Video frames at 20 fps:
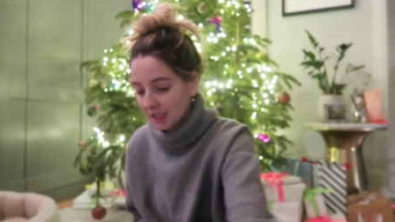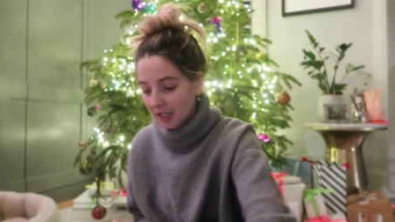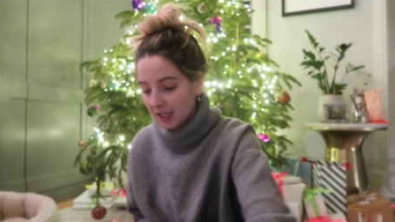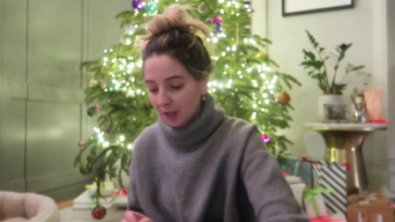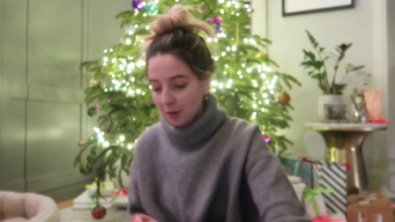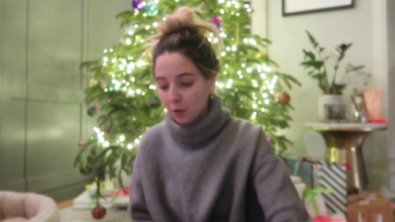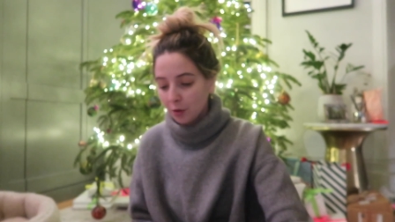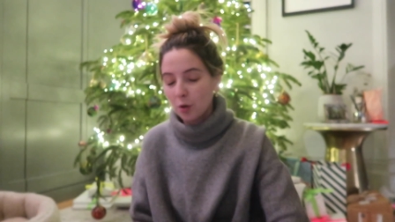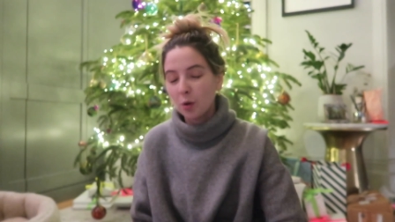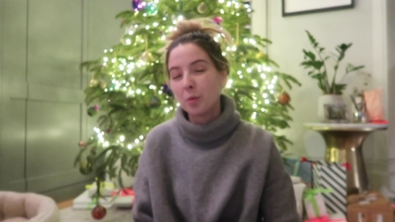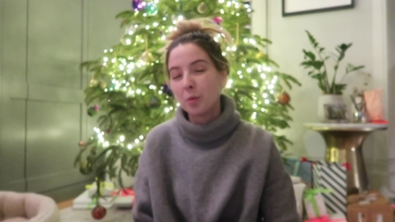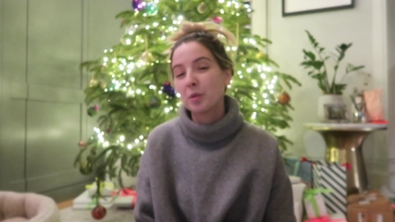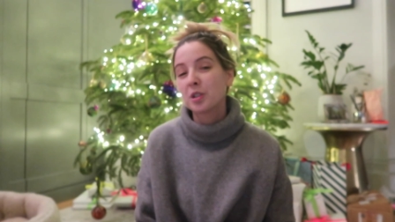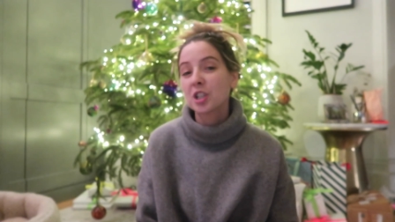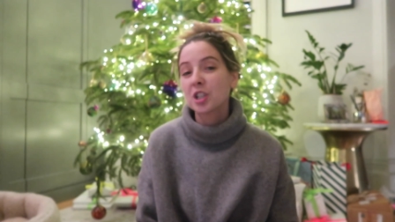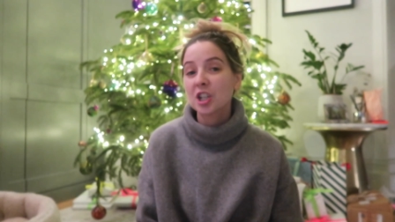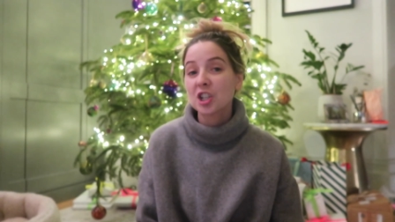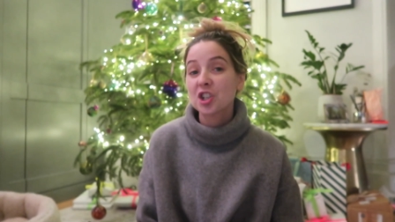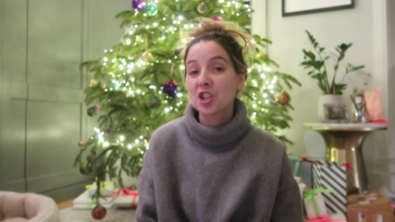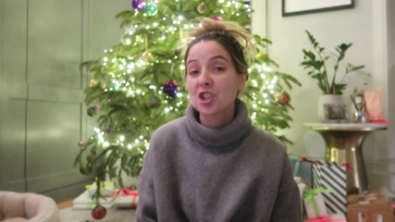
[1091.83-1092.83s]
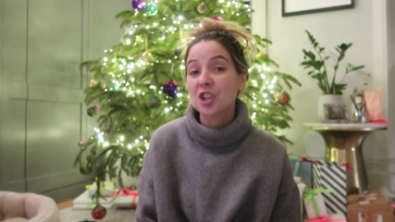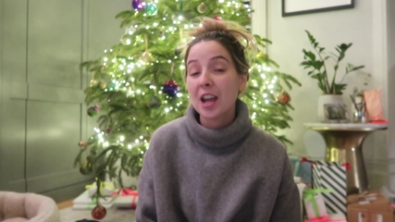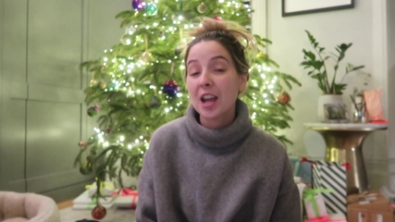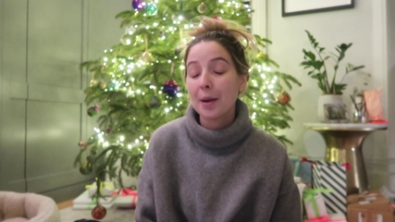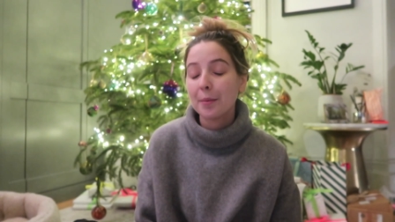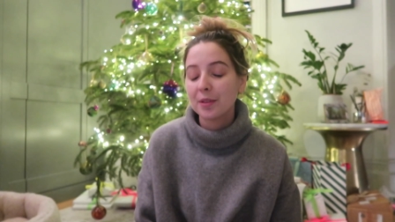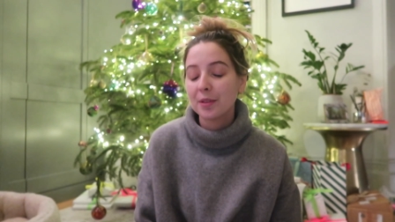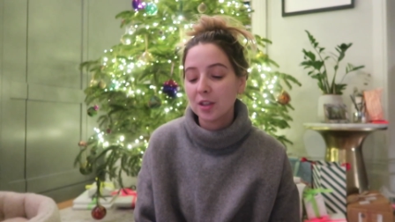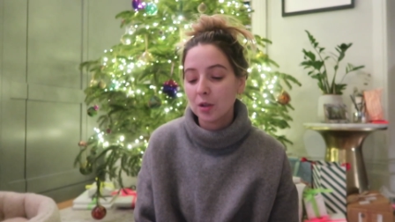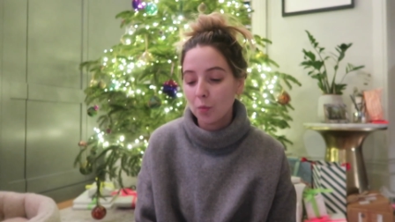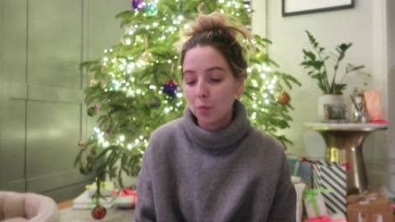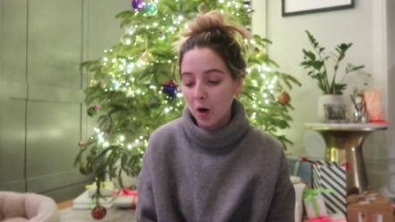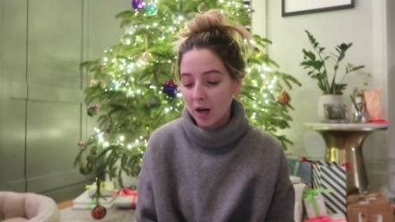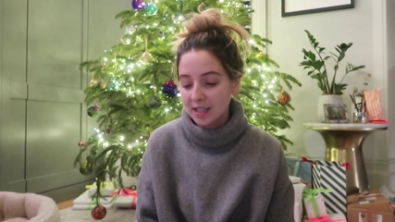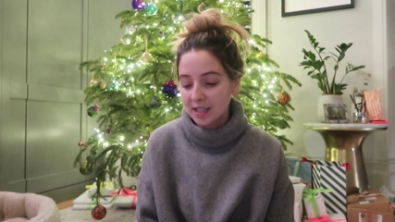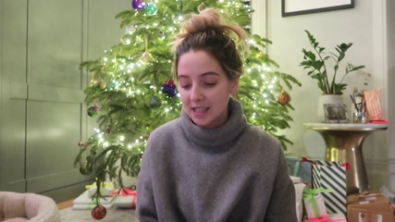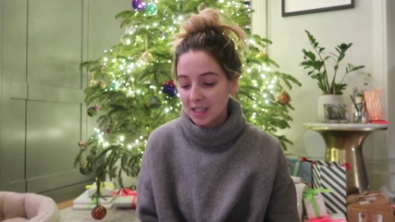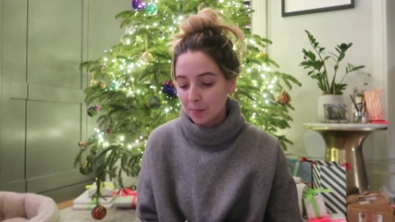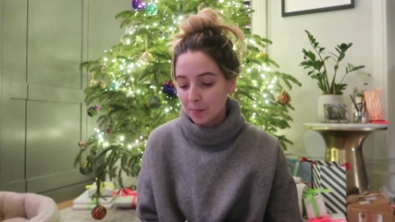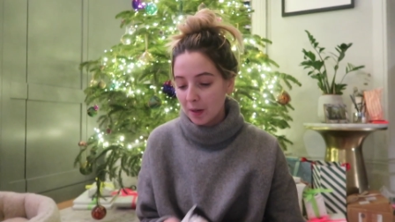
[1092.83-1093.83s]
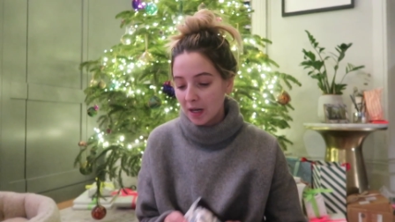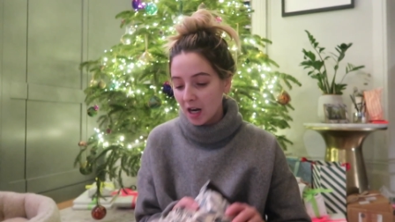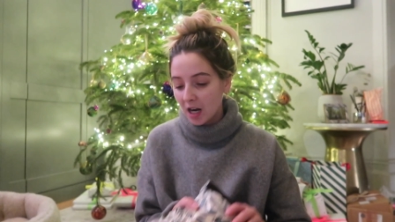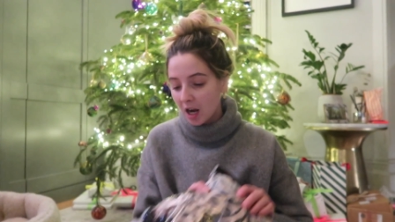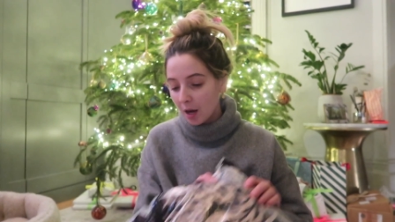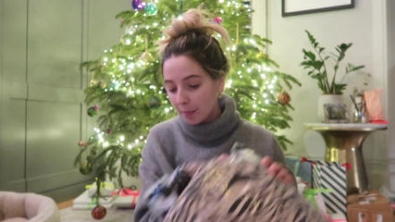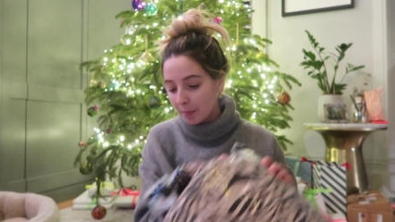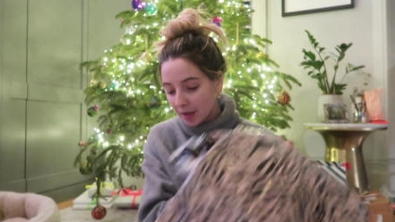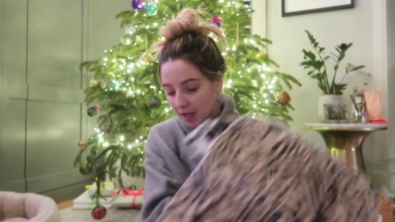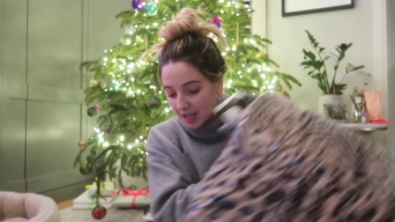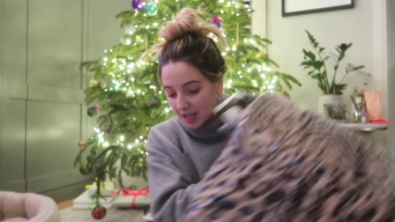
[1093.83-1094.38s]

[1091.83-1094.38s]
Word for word: I thought I would share with you what I did pick up.